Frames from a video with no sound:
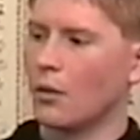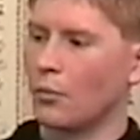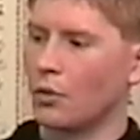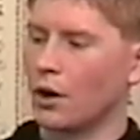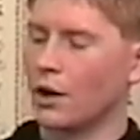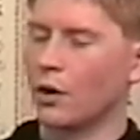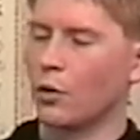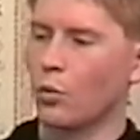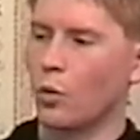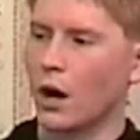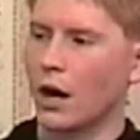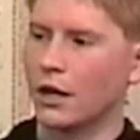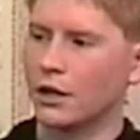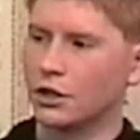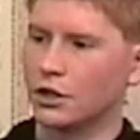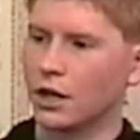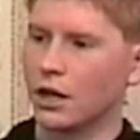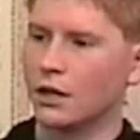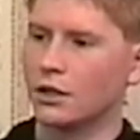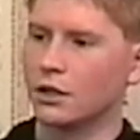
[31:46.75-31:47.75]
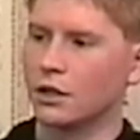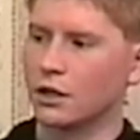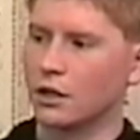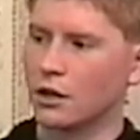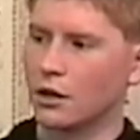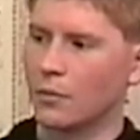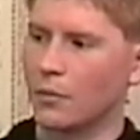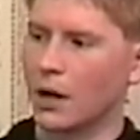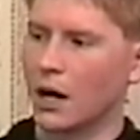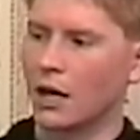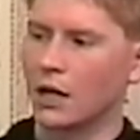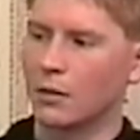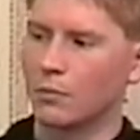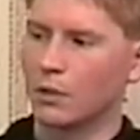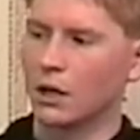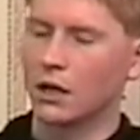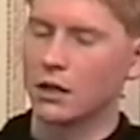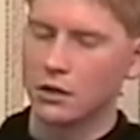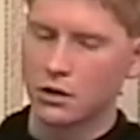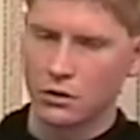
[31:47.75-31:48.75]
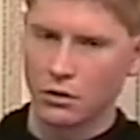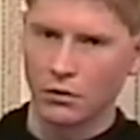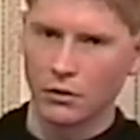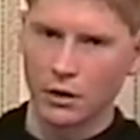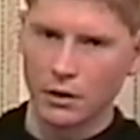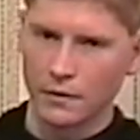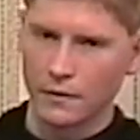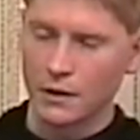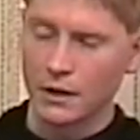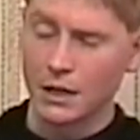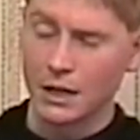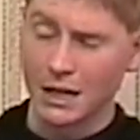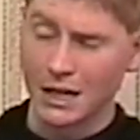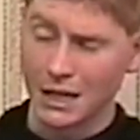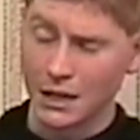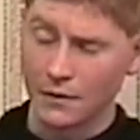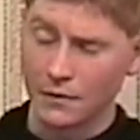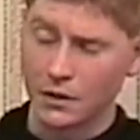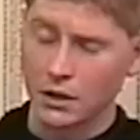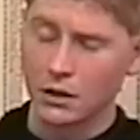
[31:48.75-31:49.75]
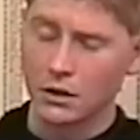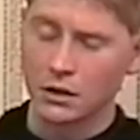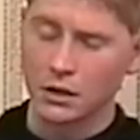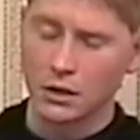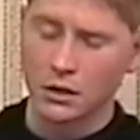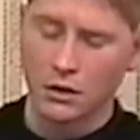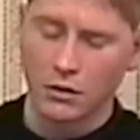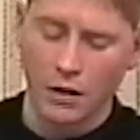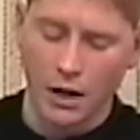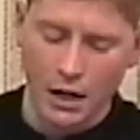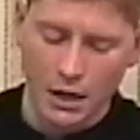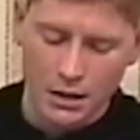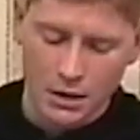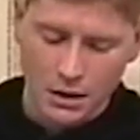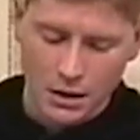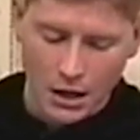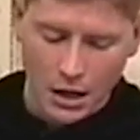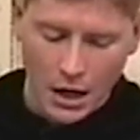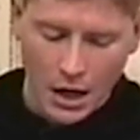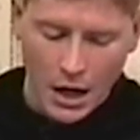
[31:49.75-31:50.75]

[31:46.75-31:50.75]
bread and wine change into the body, blood, soul, and divinity of Jesus Christ.